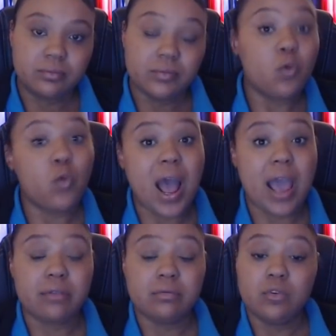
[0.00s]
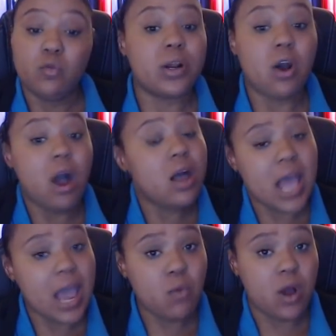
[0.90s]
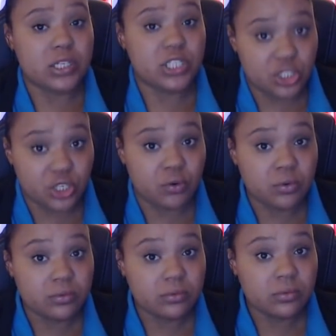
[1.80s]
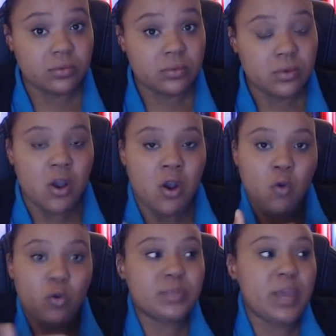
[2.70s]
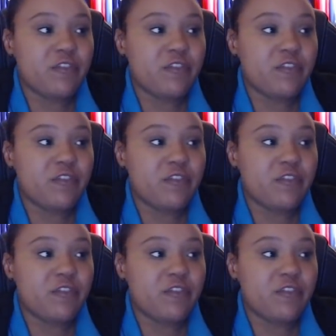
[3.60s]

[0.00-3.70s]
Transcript: Why? When all I wanted to do was make